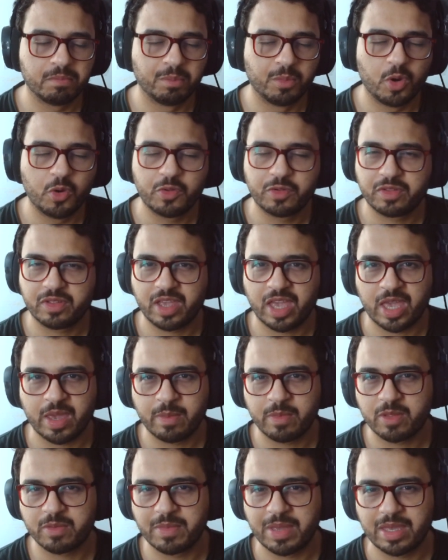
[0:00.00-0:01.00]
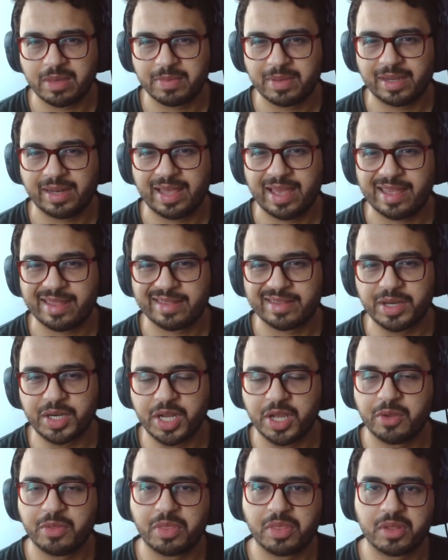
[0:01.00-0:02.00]
most games maybe last
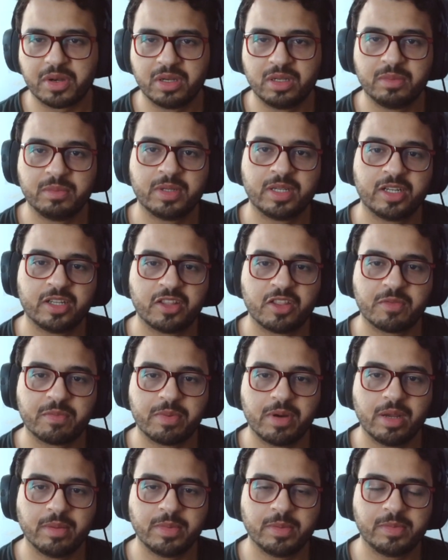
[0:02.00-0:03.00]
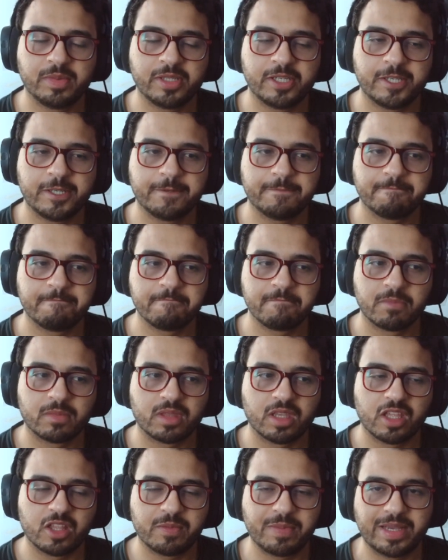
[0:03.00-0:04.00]
around 3 minutes, probably,
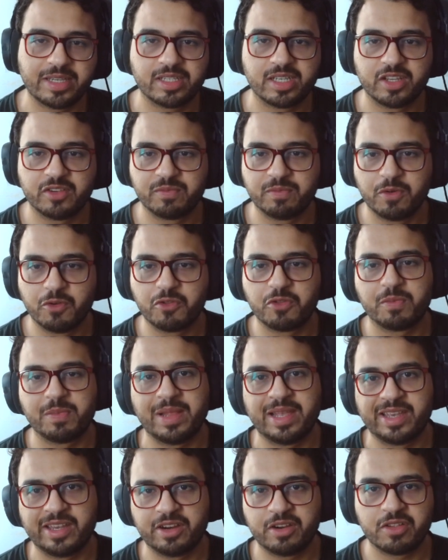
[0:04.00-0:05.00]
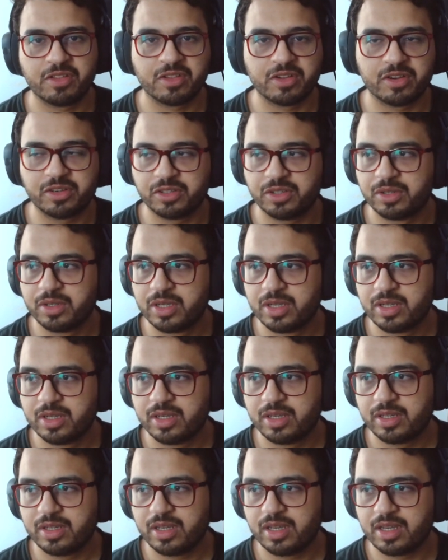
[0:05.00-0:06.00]
especially if both players are
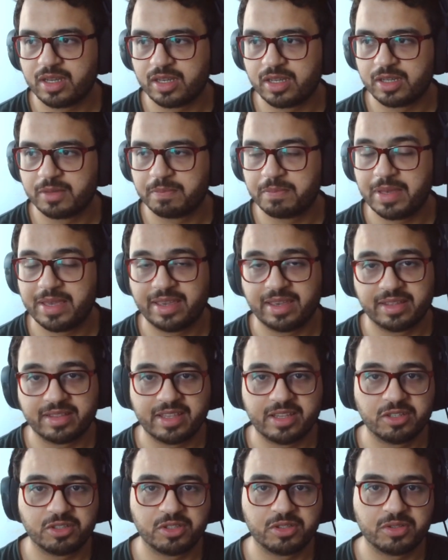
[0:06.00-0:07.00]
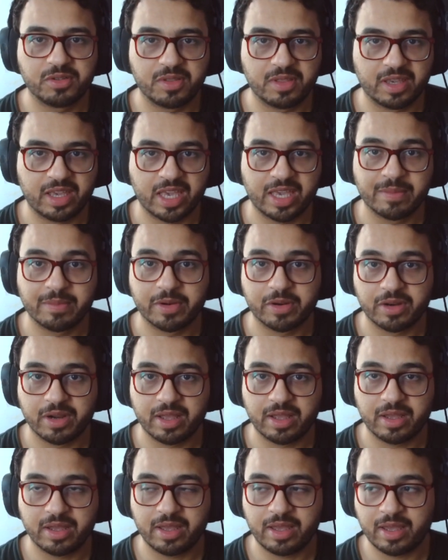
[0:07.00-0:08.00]
paying attention to the game
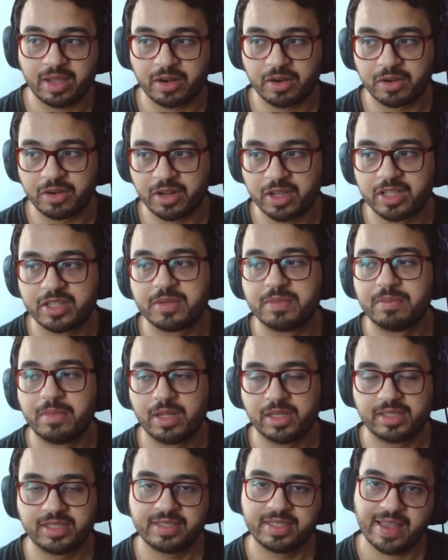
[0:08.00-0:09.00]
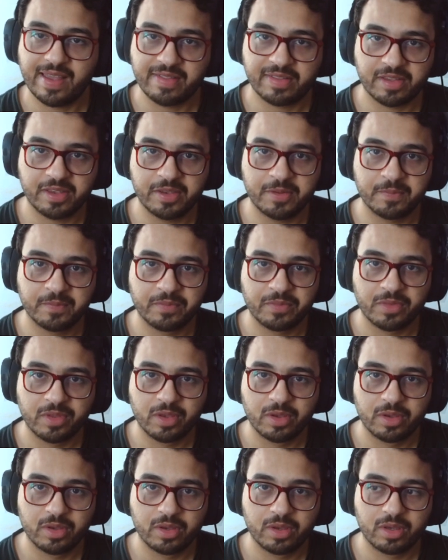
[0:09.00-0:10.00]
and are not multitasking,
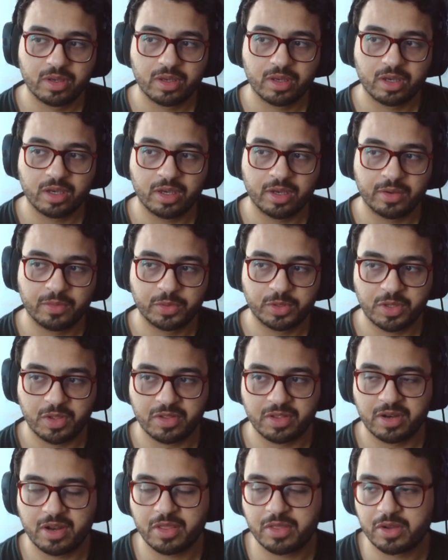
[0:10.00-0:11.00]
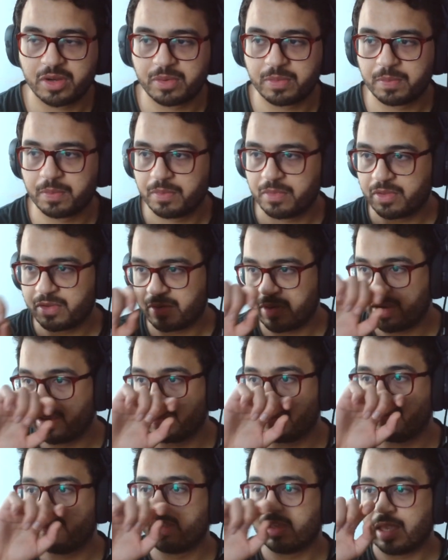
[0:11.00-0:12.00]
which is another
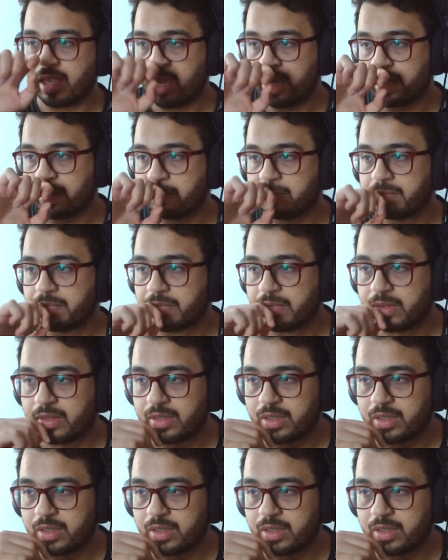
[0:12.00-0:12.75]
strength of the game.